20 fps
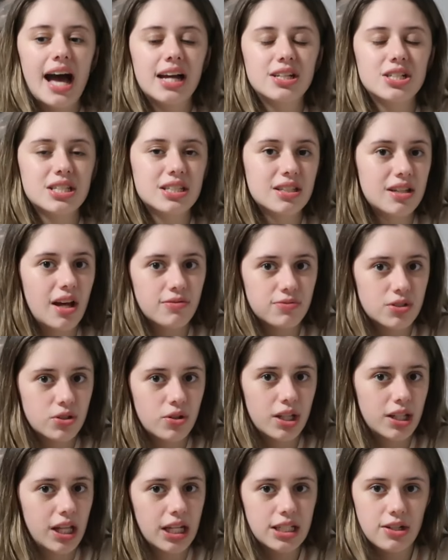I just love
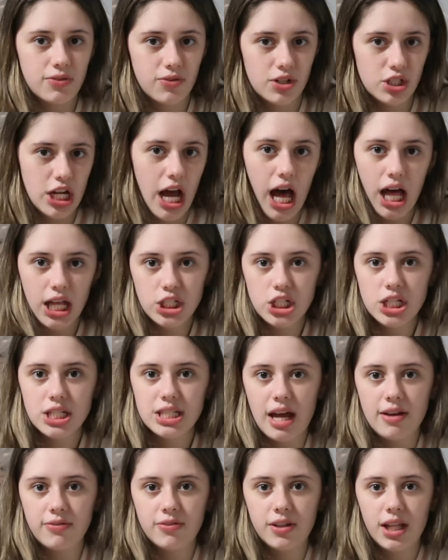doing like different
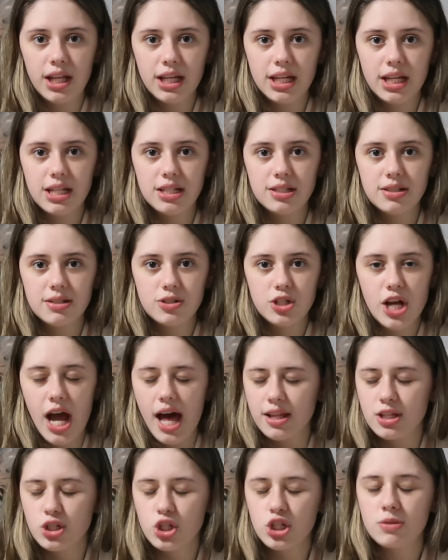challenges. I feel like it
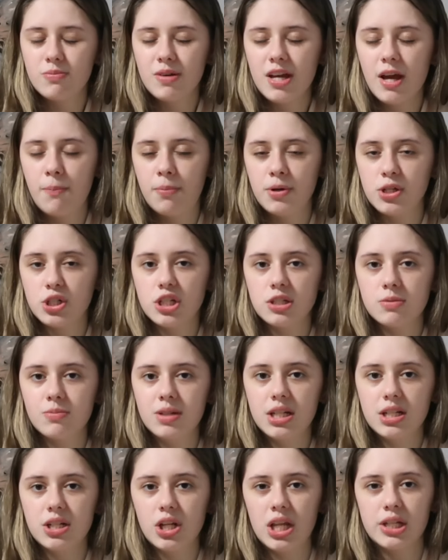challenges me and pushes
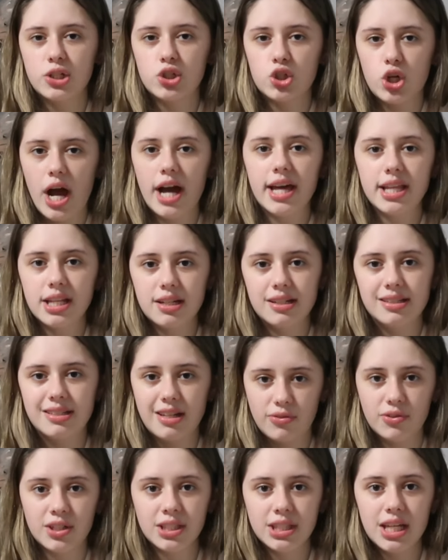me to like try
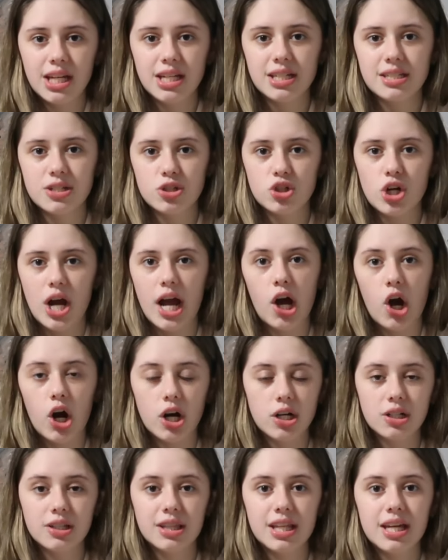different things and try
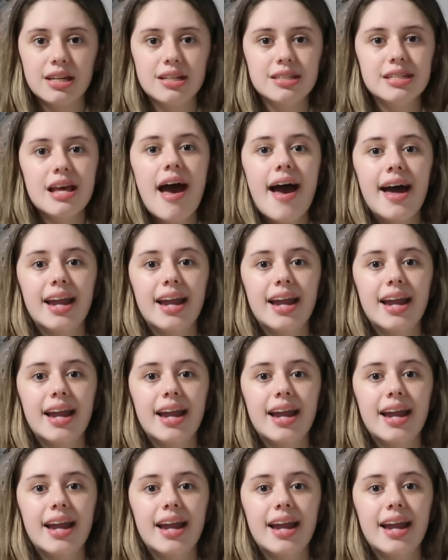harder things.